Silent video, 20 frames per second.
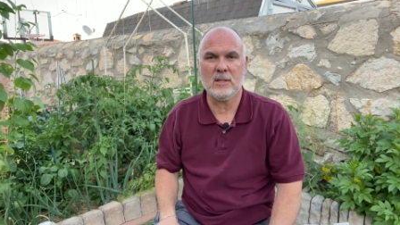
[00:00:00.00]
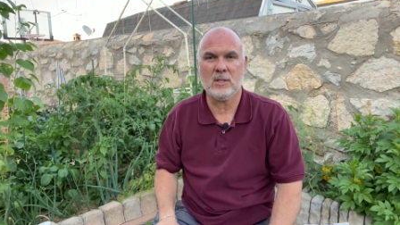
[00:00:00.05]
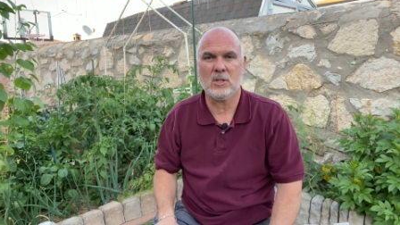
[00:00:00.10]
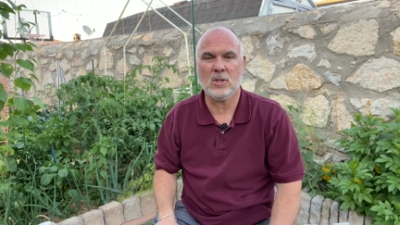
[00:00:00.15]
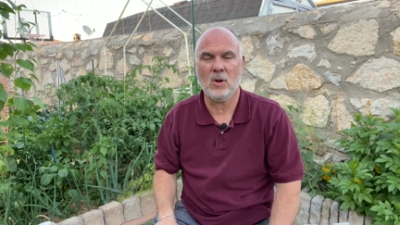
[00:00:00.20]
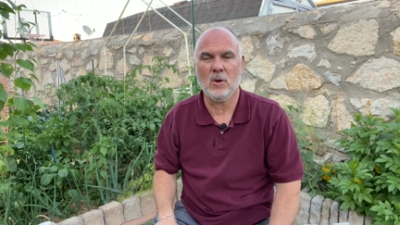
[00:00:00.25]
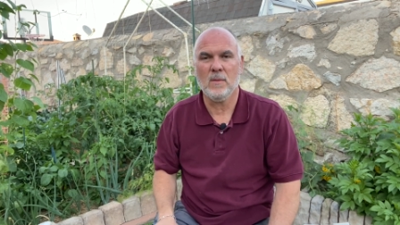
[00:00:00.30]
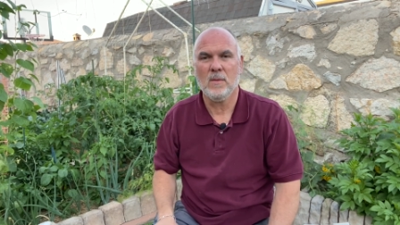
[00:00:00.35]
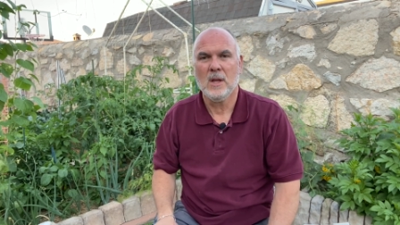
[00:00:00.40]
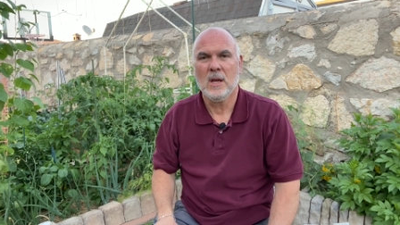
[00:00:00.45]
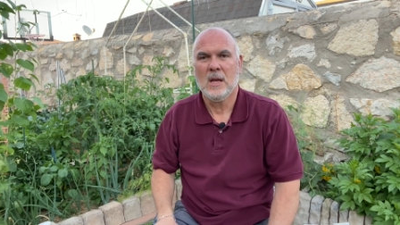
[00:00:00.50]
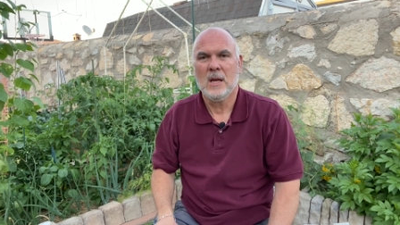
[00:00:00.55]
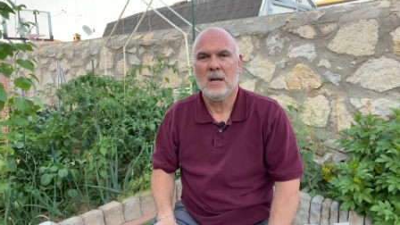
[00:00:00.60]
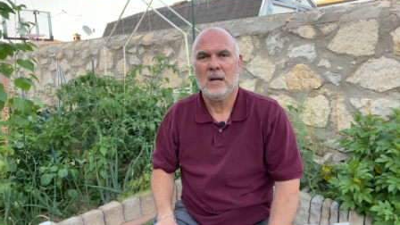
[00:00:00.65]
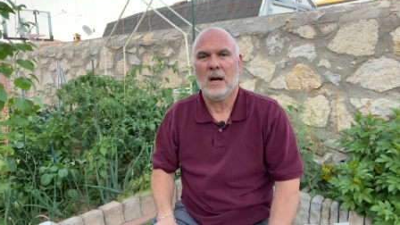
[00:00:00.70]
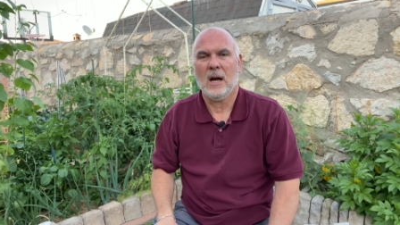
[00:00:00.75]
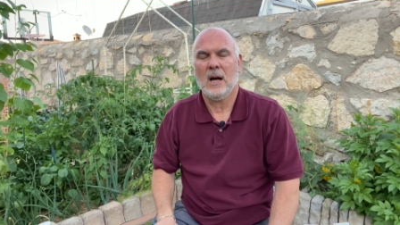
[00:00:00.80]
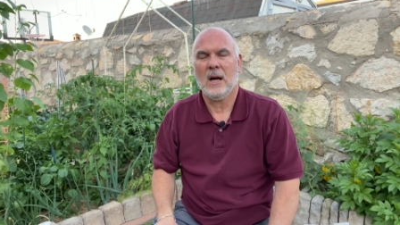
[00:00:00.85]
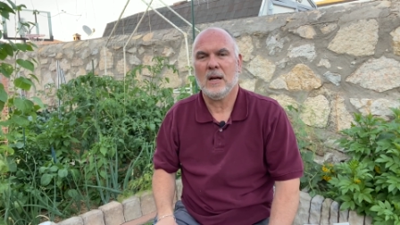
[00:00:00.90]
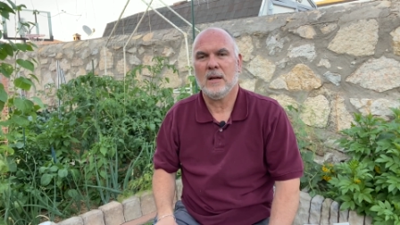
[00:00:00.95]
So
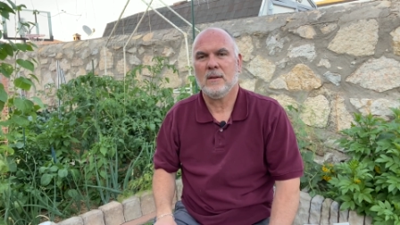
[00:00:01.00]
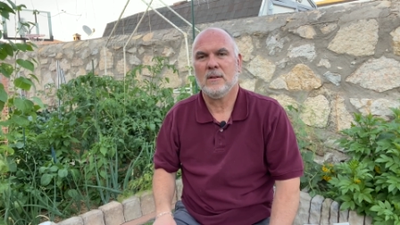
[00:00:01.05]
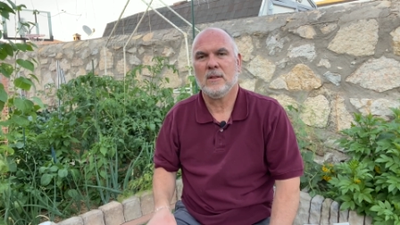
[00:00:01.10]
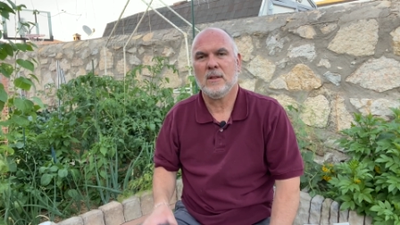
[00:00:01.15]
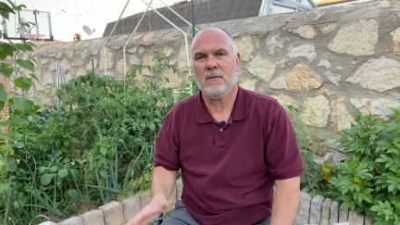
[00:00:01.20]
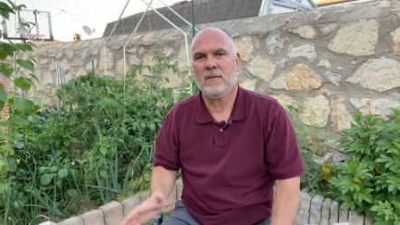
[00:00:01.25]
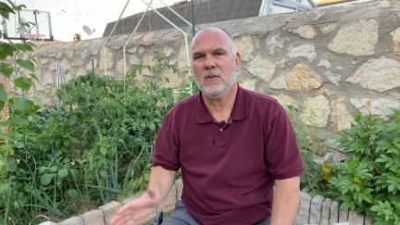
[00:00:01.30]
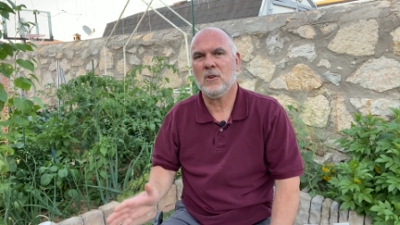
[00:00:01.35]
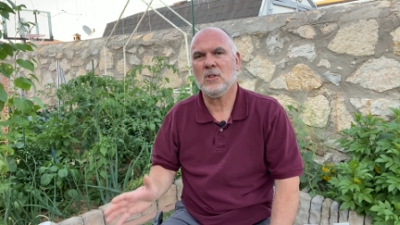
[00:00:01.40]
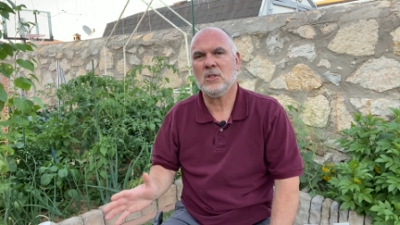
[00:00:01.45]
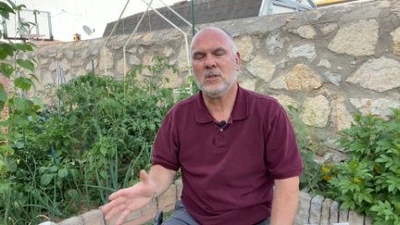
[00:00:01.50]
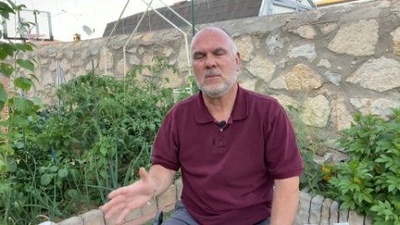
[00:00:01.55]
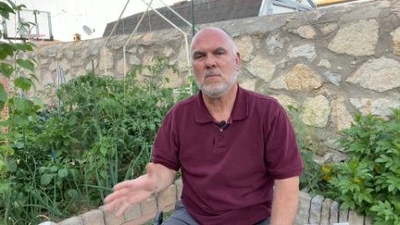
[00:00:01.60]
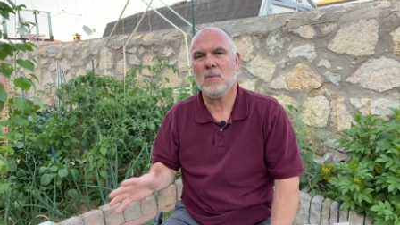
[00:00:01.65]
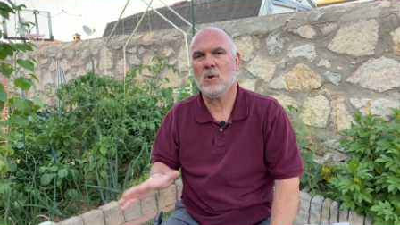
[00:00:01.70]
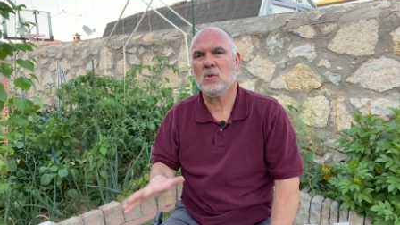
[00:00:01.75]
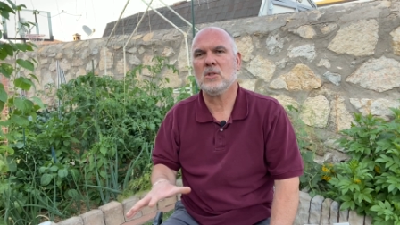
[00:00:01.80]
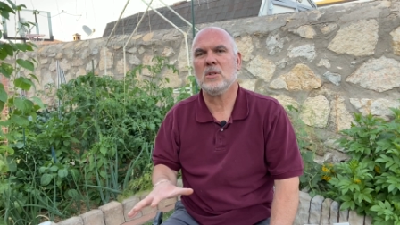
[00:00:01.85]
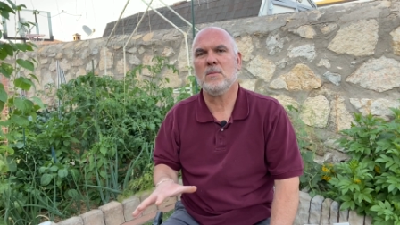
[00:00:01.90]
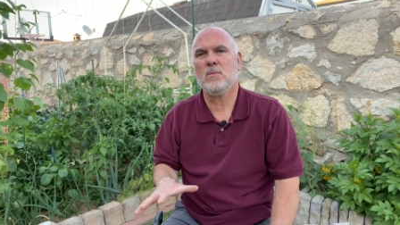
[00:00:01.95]
uh, the first
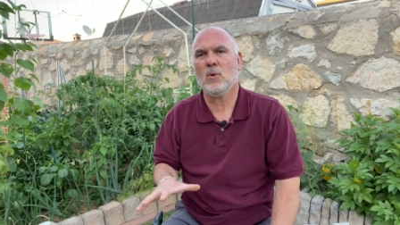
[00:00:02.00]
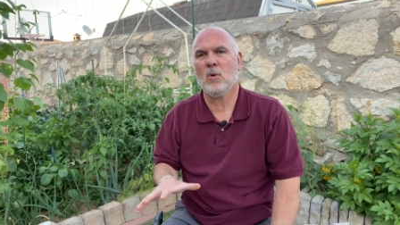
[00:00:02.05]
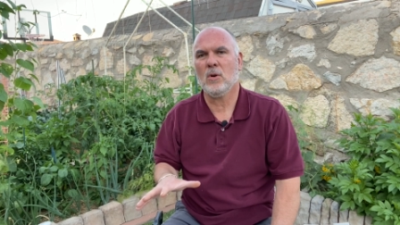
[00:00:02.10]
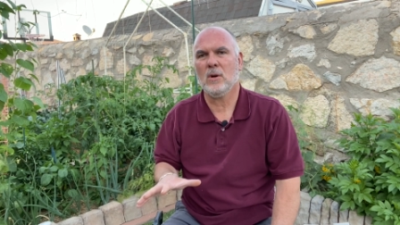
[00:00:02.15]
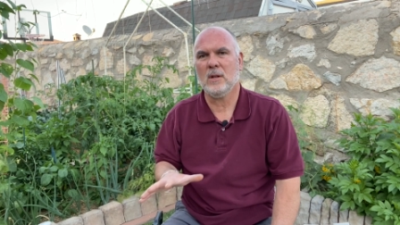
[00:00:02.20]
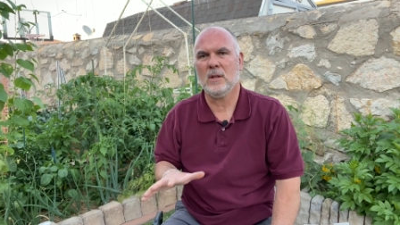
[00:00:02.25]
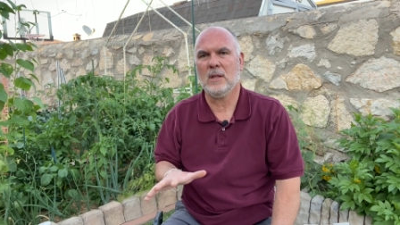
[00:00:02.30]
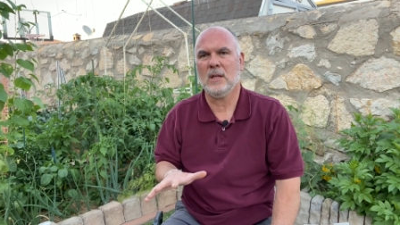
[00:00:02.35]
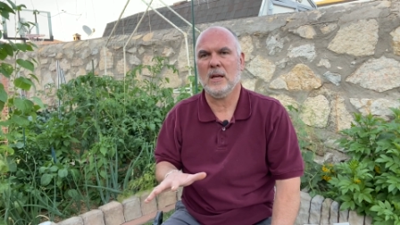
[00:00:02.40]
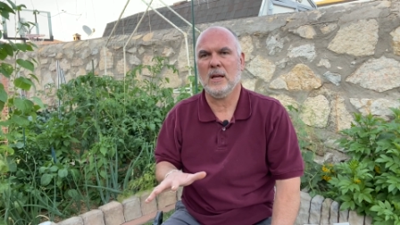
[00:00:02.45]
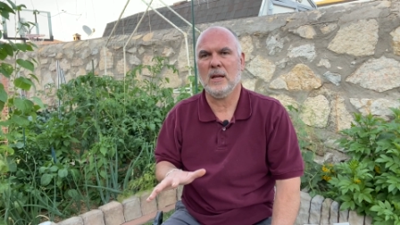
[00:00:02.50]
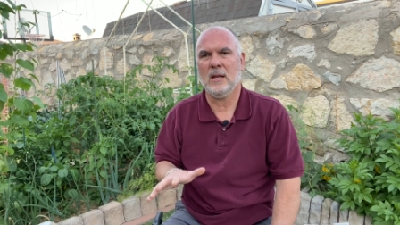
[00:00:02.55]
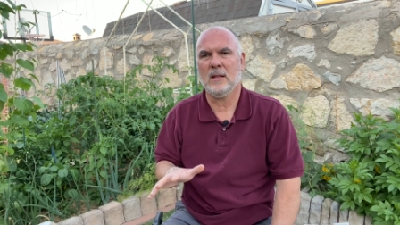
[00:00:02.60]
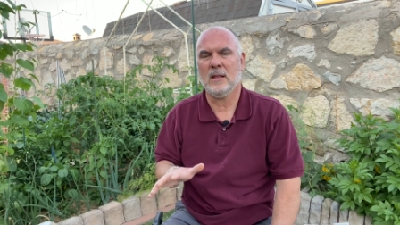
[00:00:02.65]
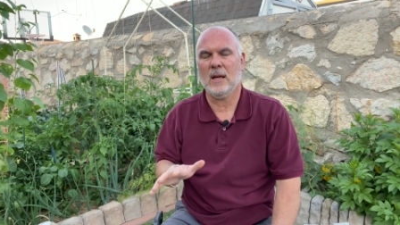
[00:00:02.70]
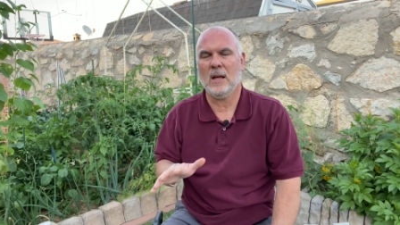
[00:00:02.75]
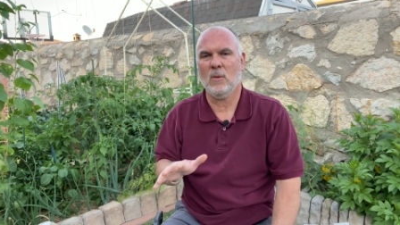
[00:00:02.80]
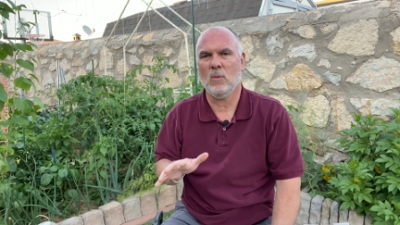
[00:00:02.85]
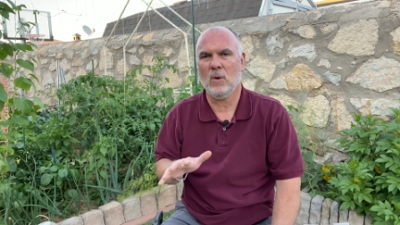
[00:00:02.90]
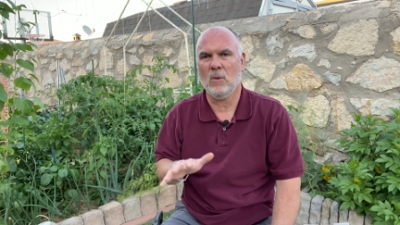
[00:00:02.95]
most important thing
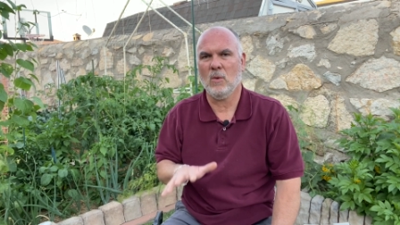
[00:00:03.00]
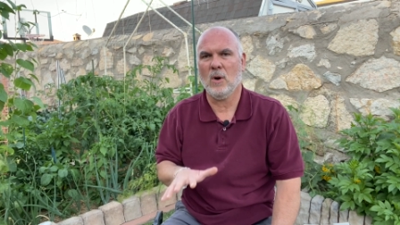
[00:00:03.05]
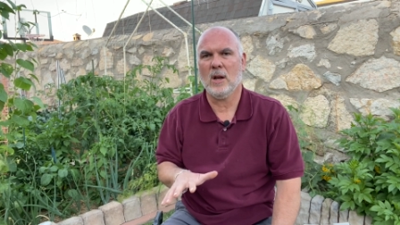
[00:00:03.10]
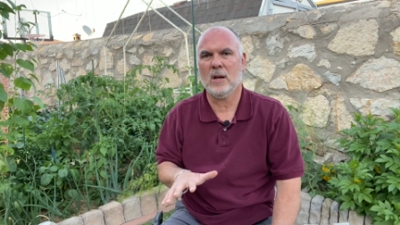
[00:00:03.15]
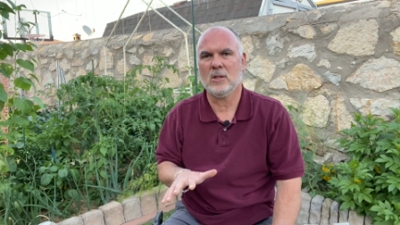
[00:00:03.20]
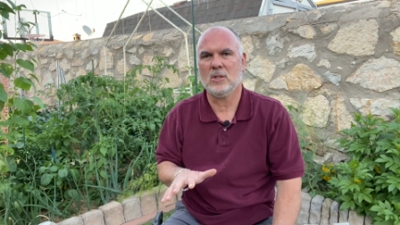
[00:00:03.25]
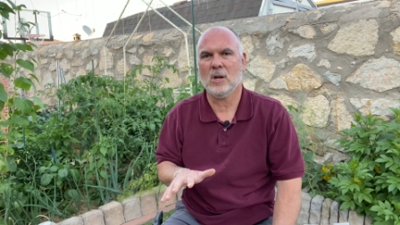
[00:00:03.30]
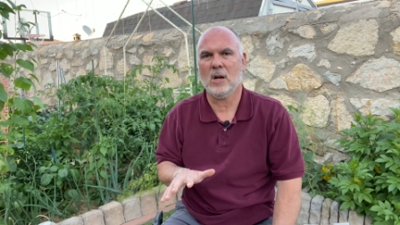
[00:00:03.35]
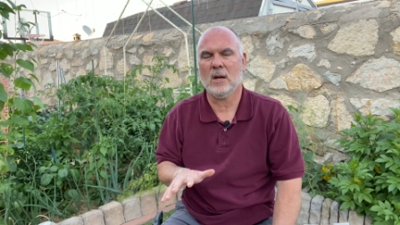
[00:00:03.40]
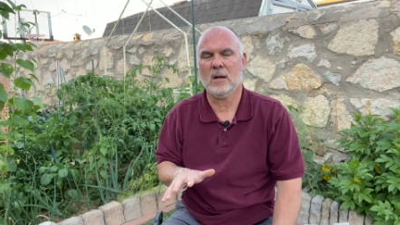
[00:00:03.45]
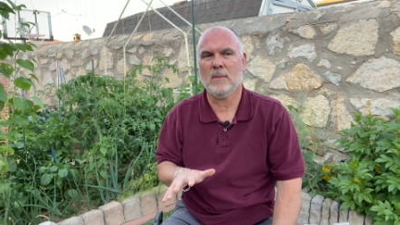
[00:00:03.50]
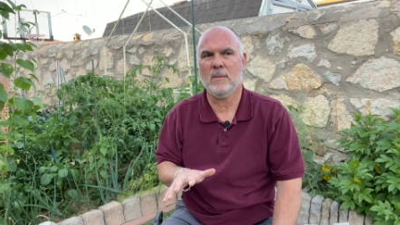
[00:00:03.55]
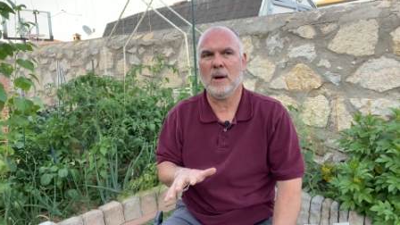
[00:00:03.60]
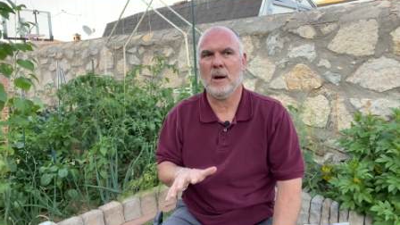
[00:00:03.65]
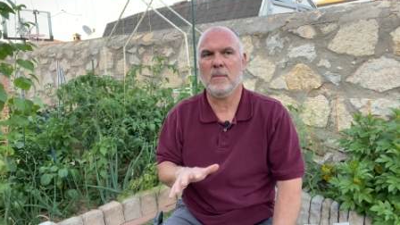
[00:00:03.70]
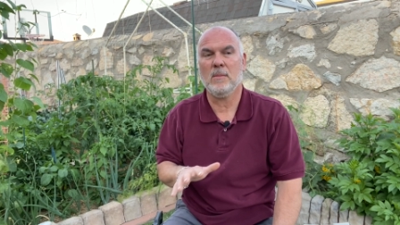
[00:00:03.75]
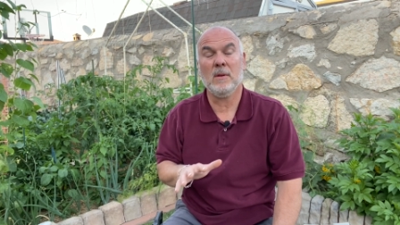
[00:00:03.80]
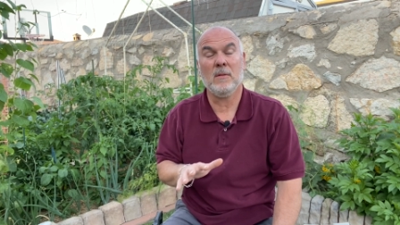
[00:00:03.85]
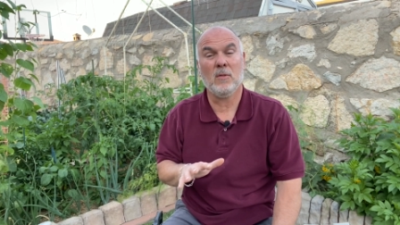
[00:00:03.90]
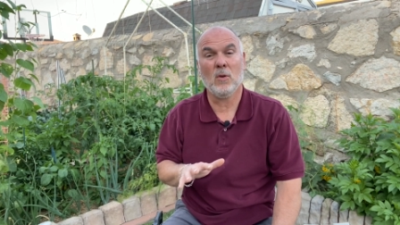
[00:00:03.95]
that we want to talk
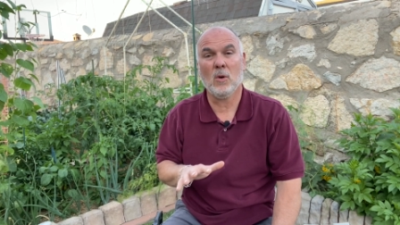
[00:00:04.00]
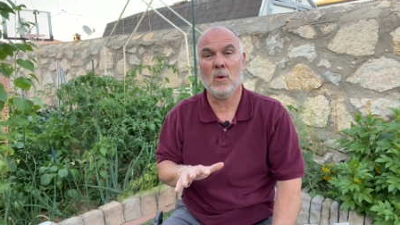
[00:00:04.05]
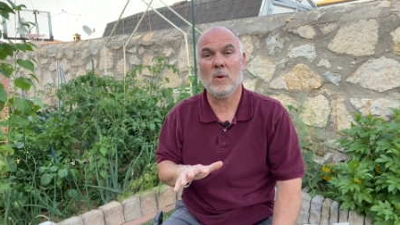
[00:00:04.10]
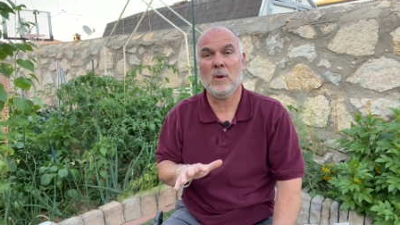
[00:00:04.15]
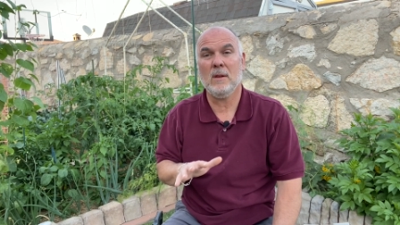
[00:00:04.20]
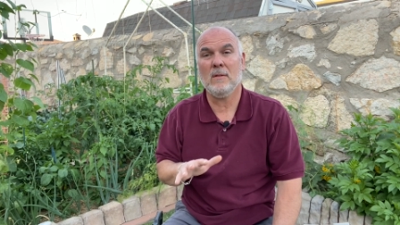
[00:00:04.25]
about before we